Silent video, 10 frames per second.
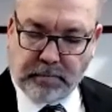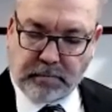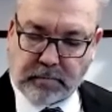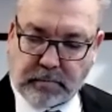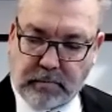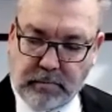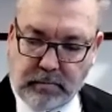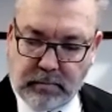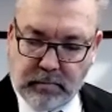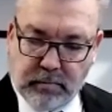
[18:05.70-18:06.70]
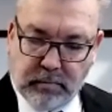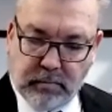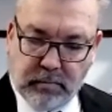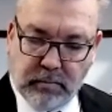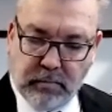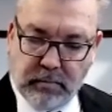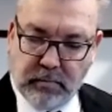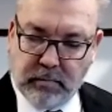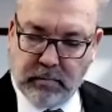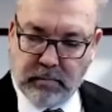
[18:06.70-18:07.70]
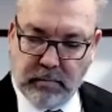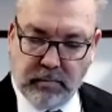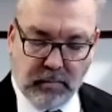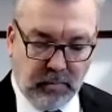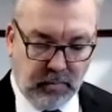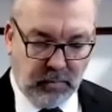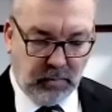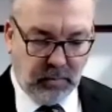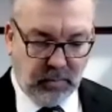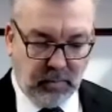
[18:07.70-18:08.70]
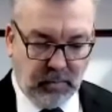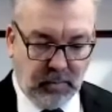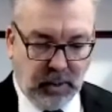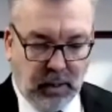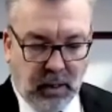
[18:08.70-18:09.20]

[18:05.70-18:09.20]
No one is speaking in this clip.